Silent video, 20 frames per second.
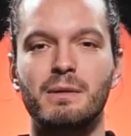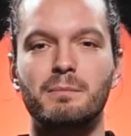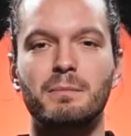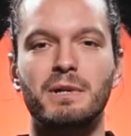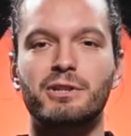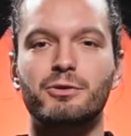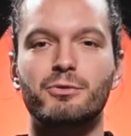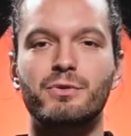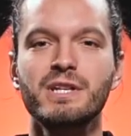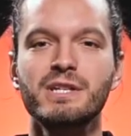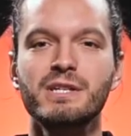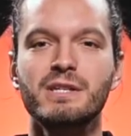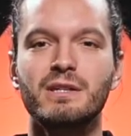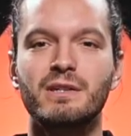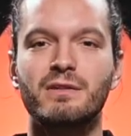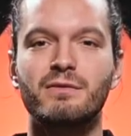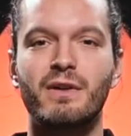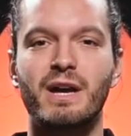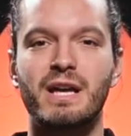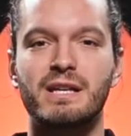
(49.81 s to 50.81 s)
but recent
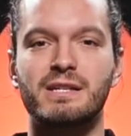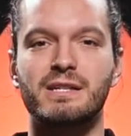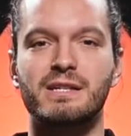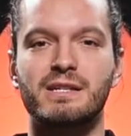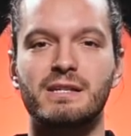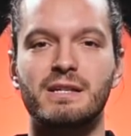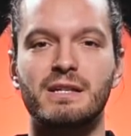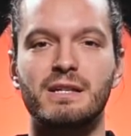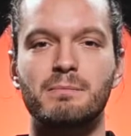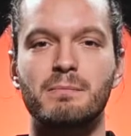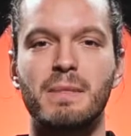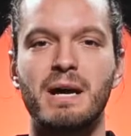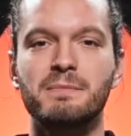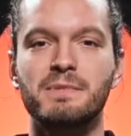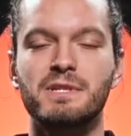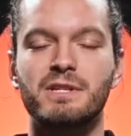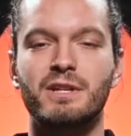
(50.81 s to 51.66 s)
advances in MEMS